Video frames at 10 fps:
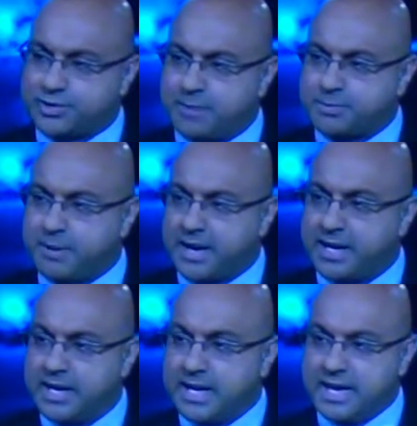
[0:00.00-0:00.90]
HD
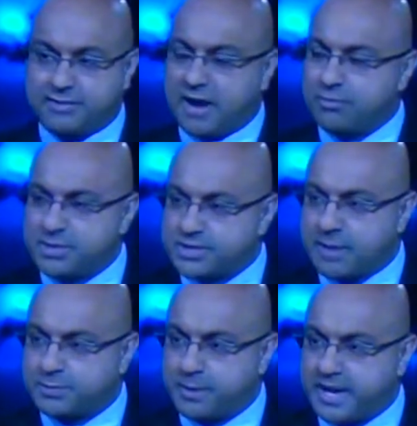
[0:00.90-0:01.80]
footage from
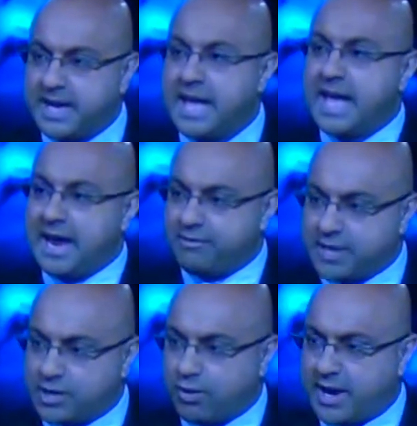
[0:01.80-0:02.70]
over the air and
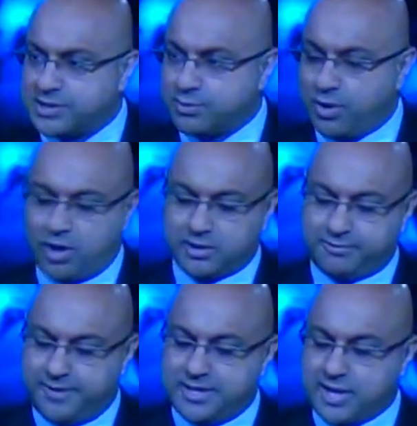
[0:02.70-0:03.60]
subscription satellite
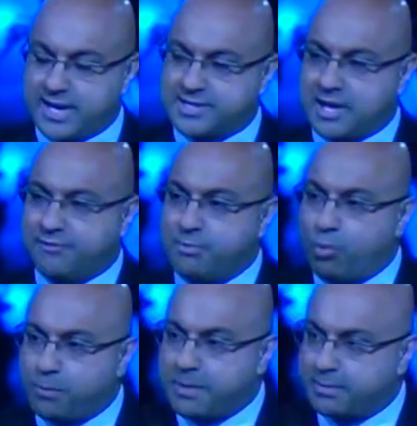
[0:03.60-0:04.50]
television,
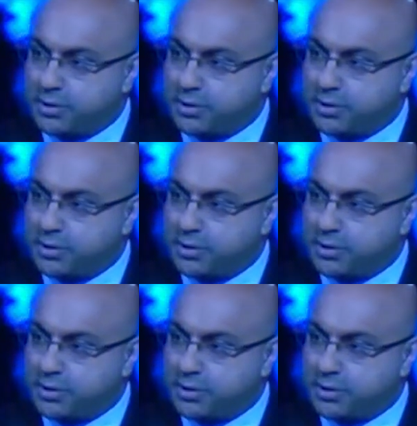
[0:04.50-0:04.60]
as well